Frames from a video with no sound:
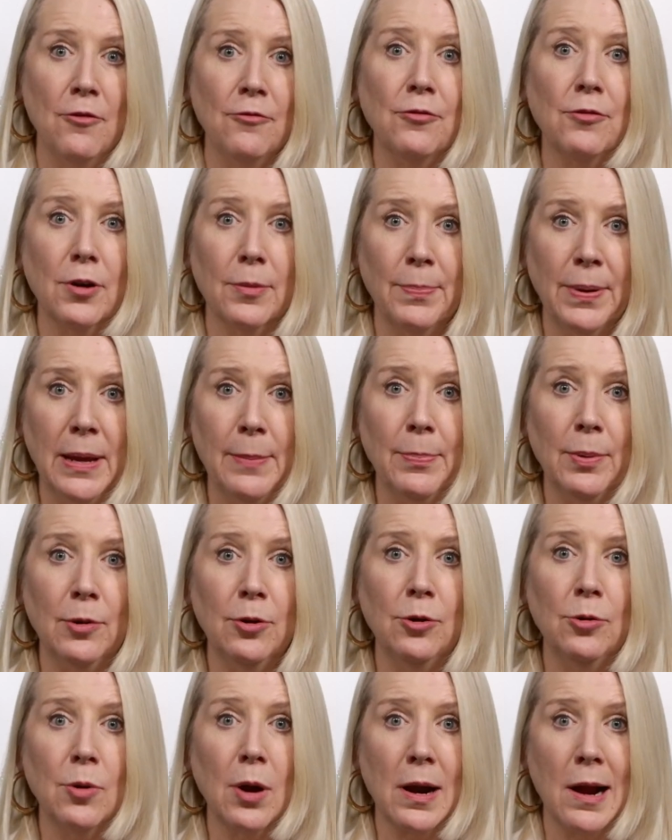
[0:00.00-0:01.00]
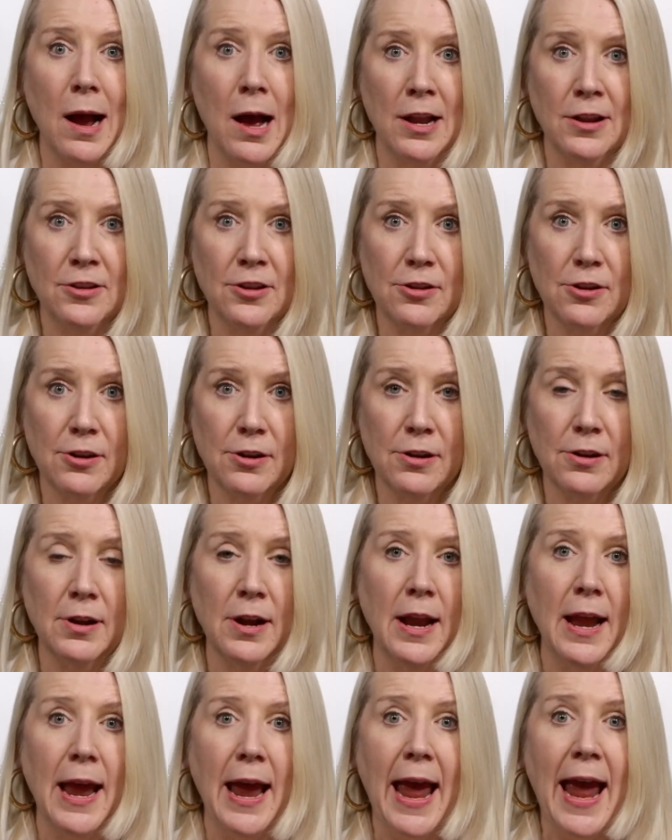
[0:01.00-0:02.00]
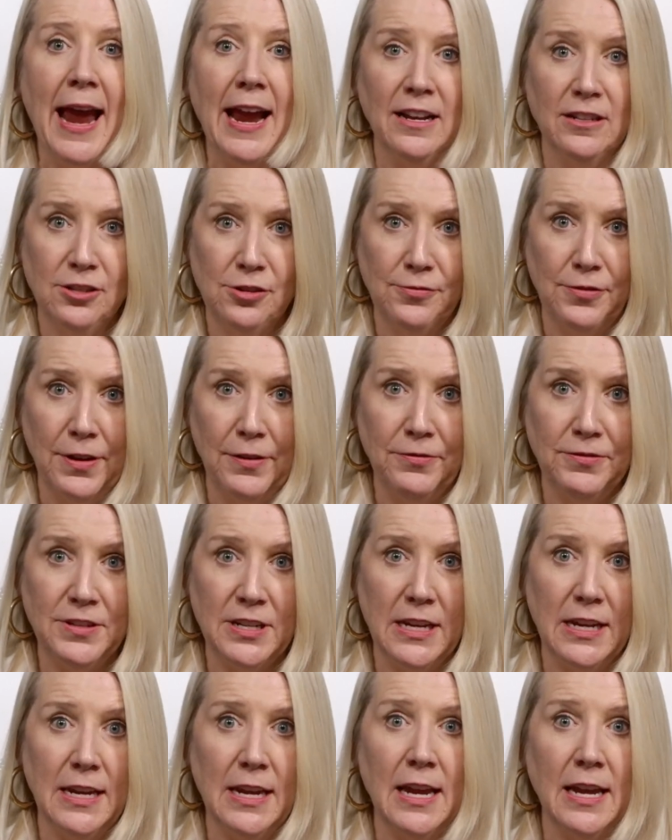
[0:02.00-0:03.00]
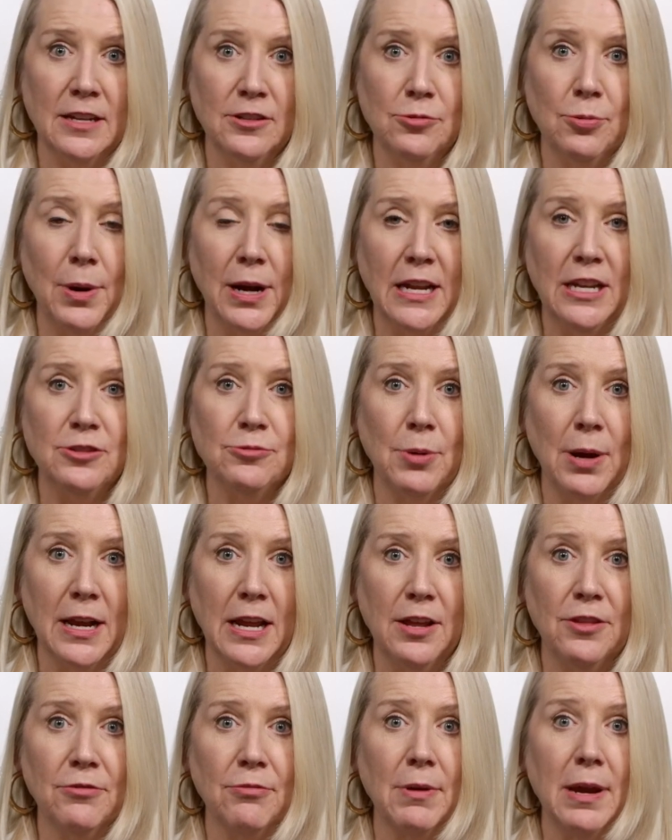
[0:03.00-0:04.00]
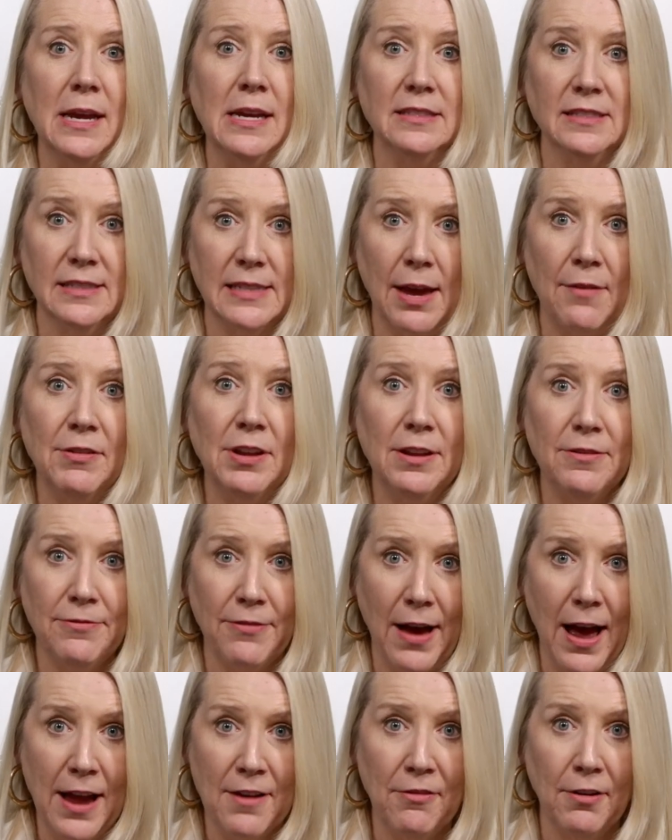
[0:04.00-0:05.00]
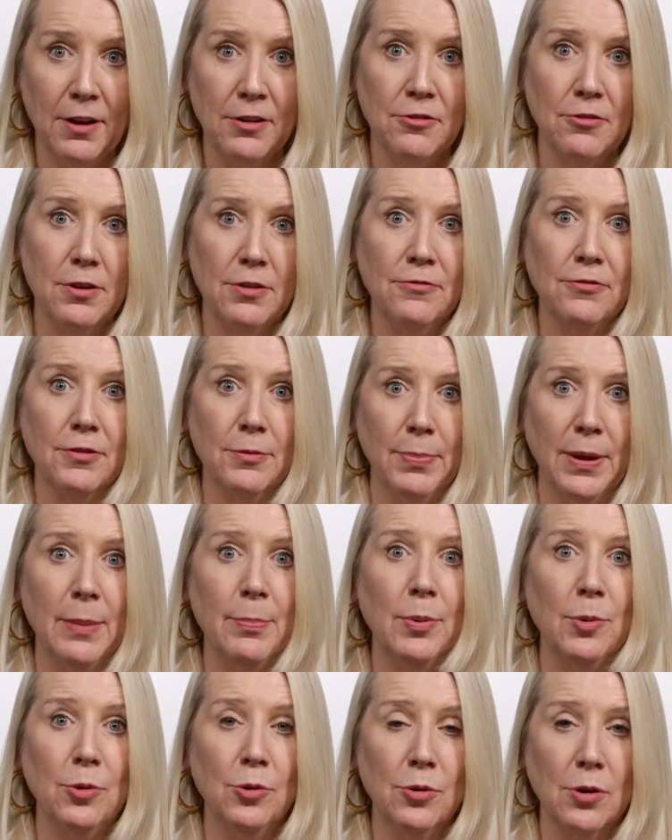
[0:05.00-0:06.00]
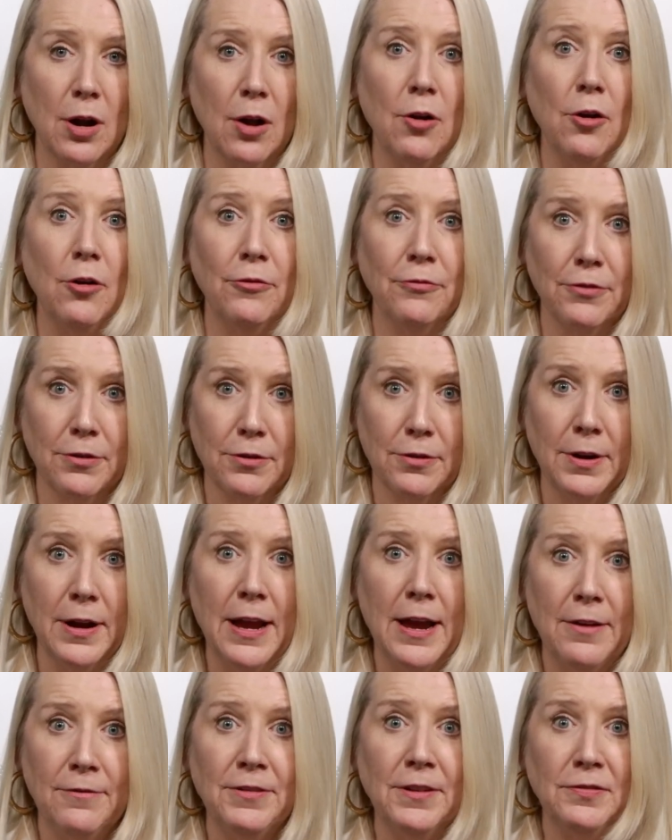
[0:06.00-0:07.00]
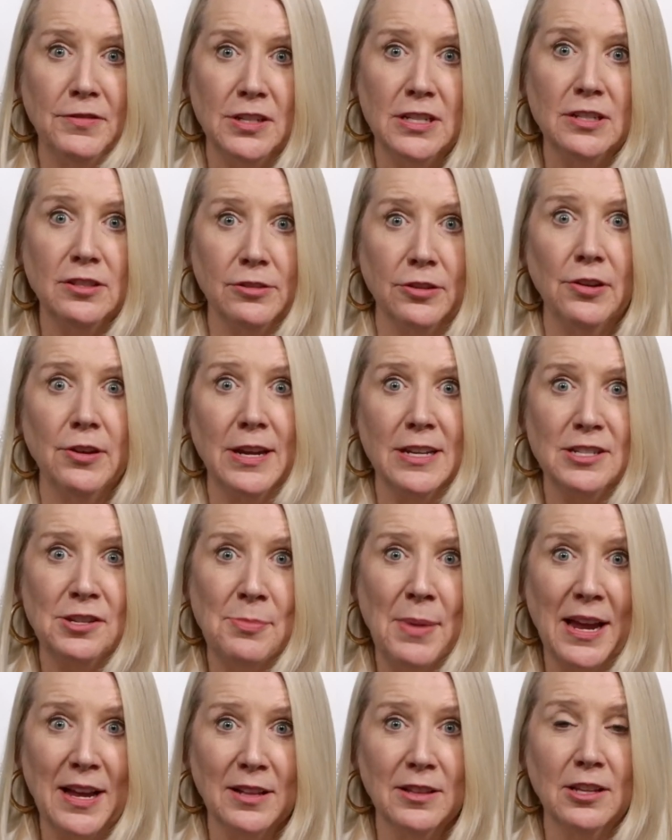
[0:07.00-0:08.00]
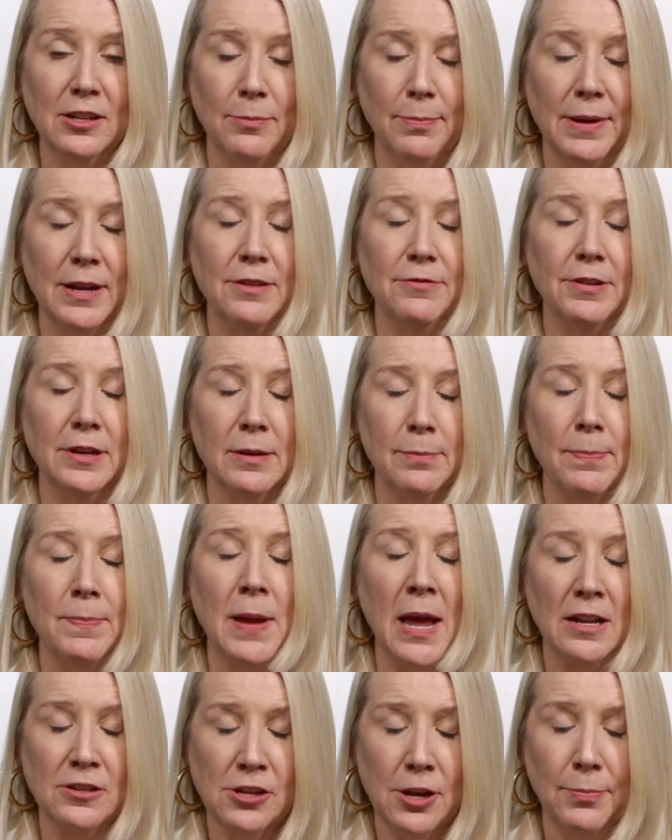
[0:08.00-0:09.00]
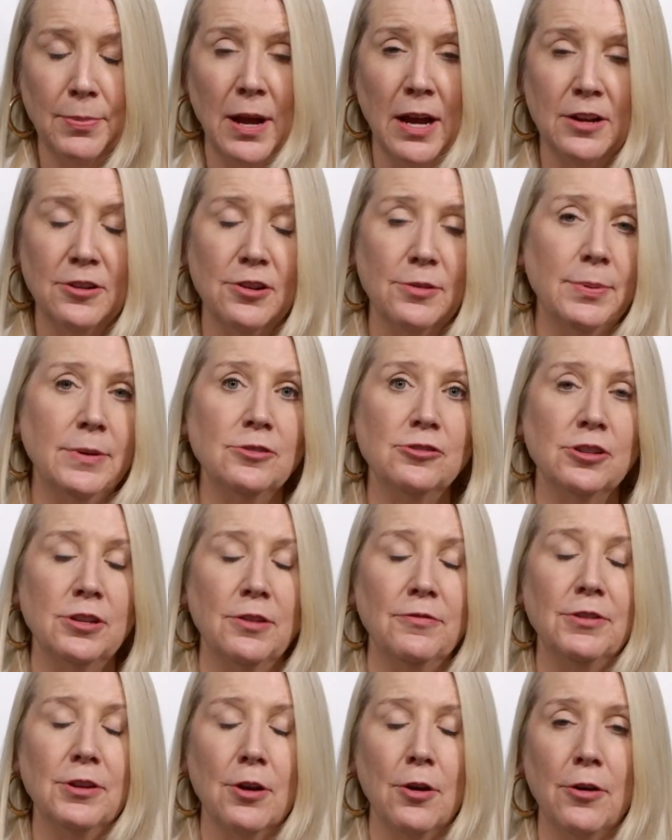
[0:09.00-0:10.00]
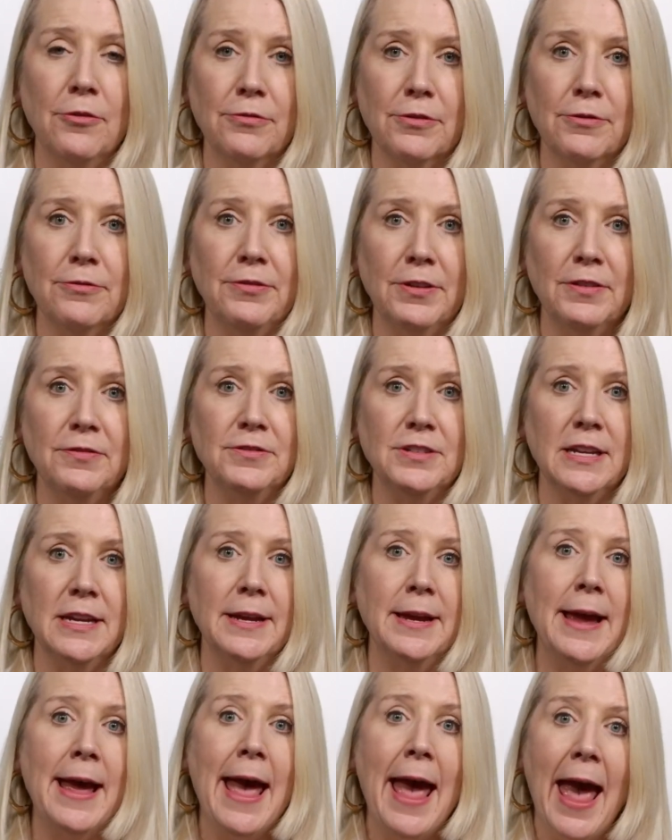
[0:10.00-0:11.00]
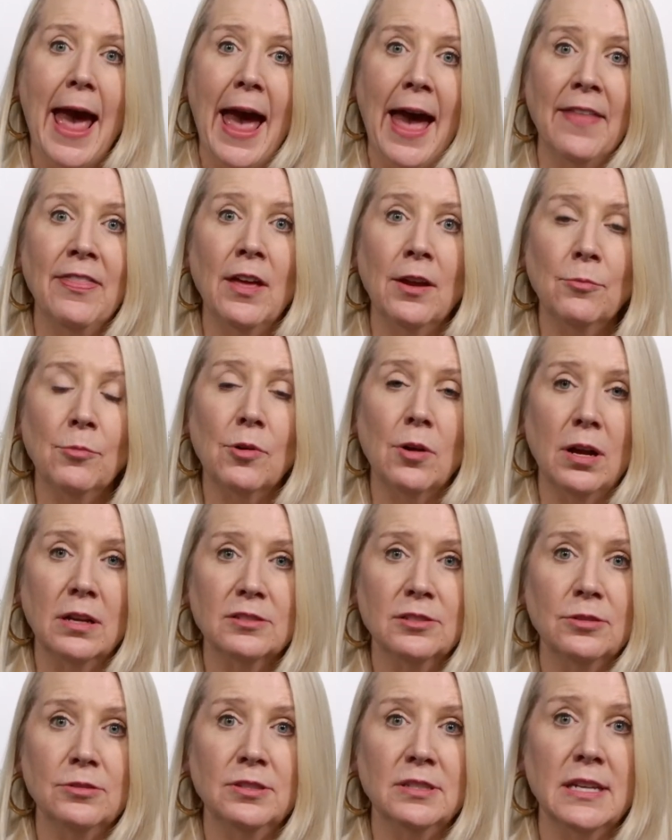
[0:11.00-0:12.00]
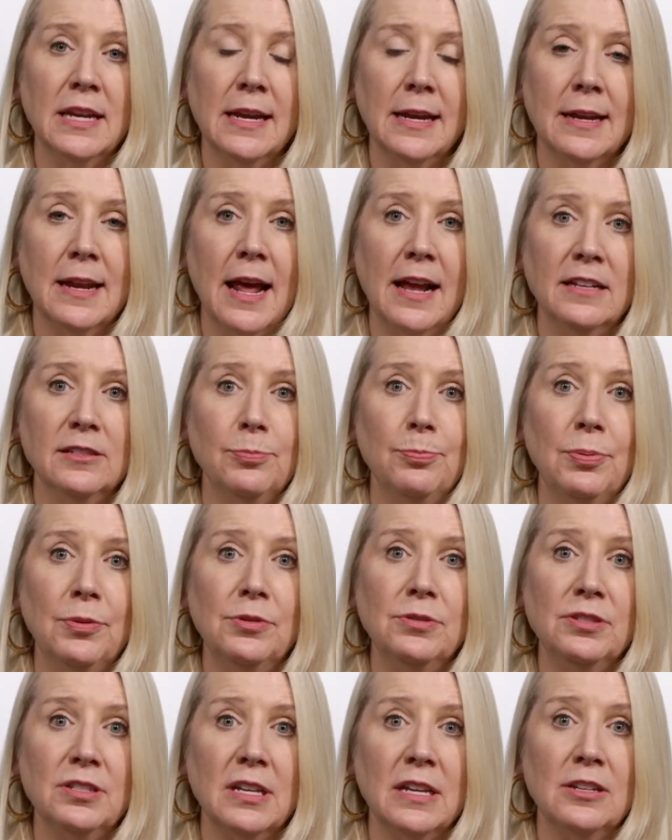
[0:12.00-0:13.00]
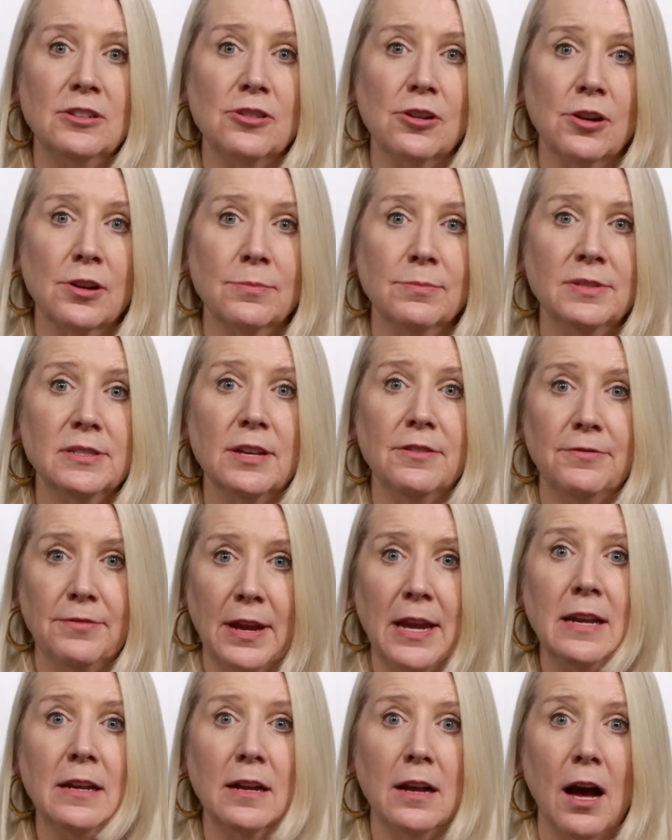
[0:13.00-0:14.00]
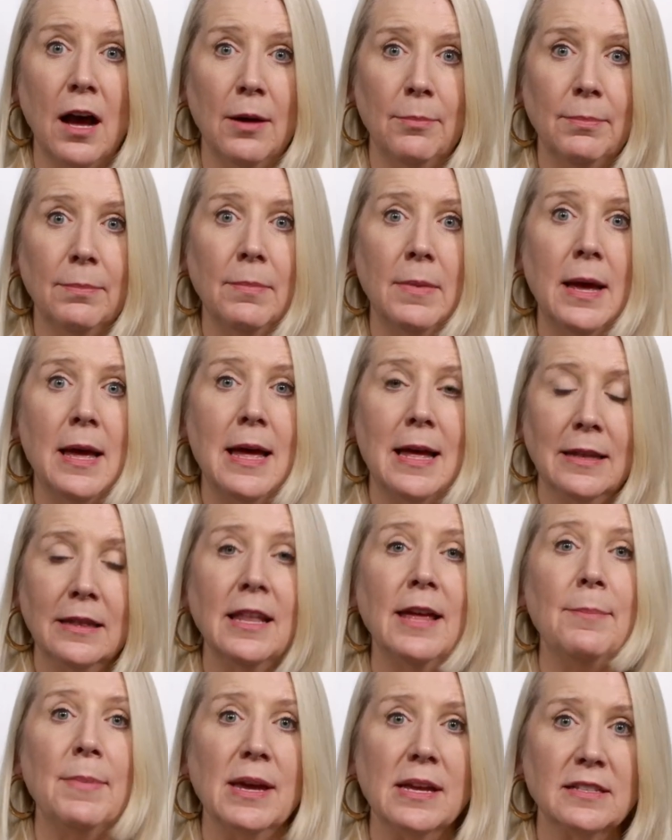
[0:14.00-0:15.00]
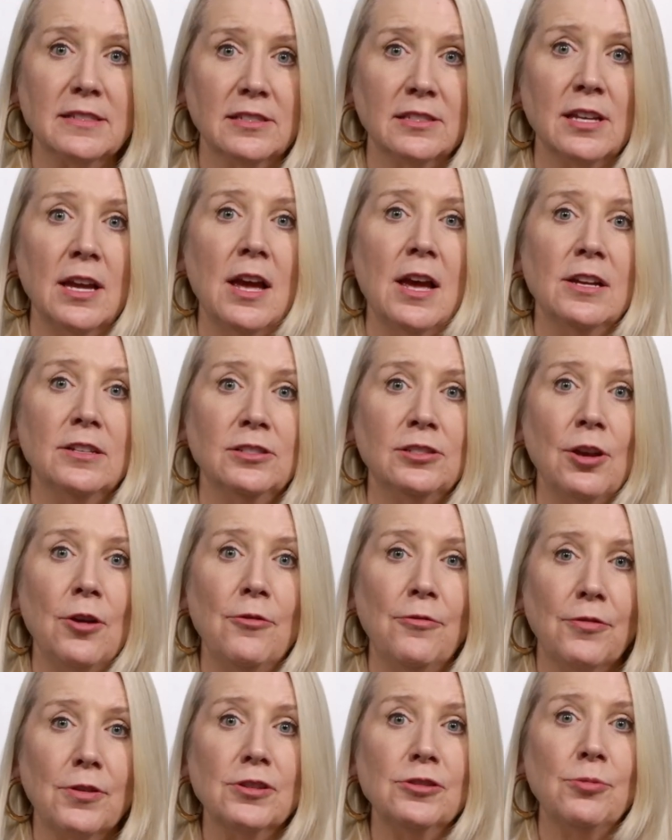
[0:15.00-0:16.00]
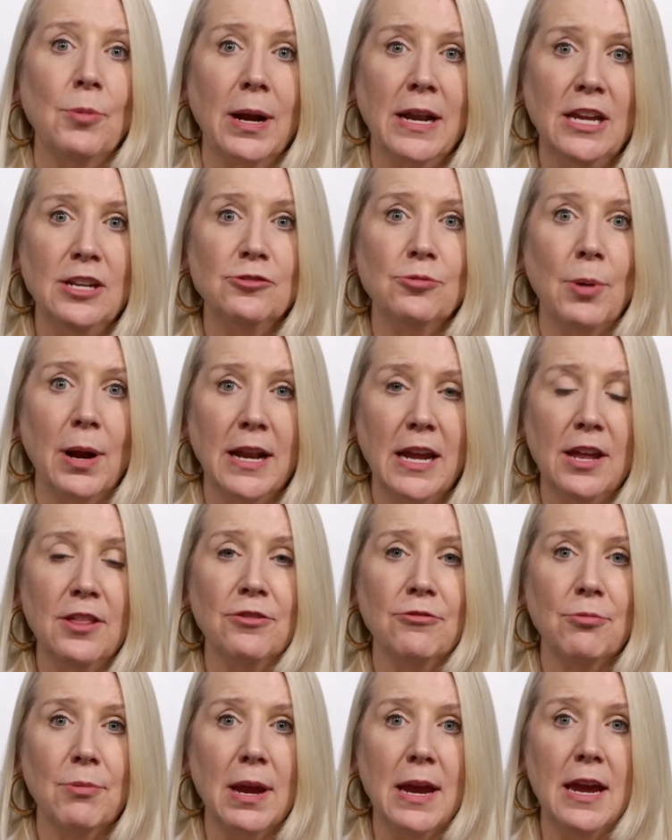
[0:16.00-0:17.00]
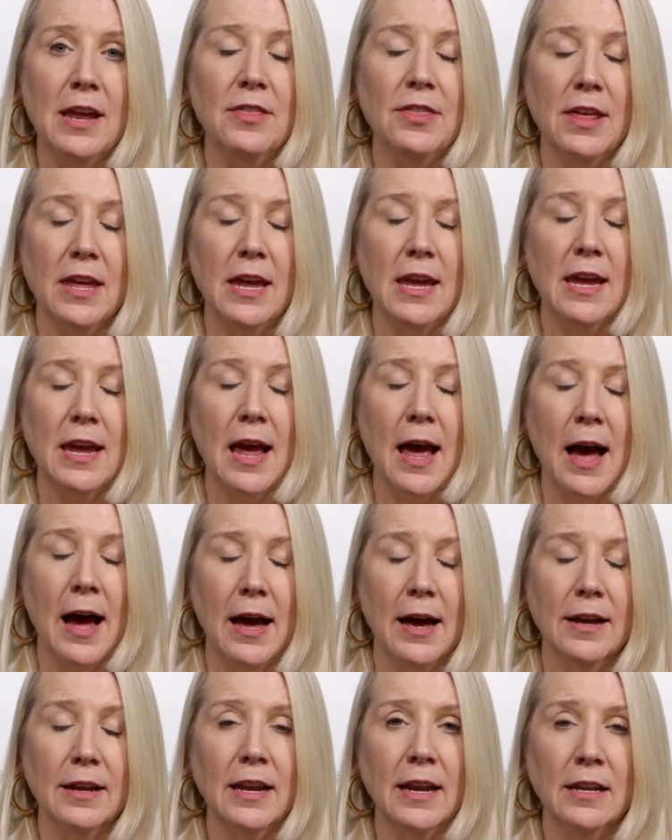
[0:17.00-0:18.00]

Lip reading: for people who are under age 50 in 2023 and $7,500 for people who are over 50. So you get to make a little bit of a catch-up contribution if you're over 50. And then we're also seeing a nice boost in terms of income limits. So for 2023, the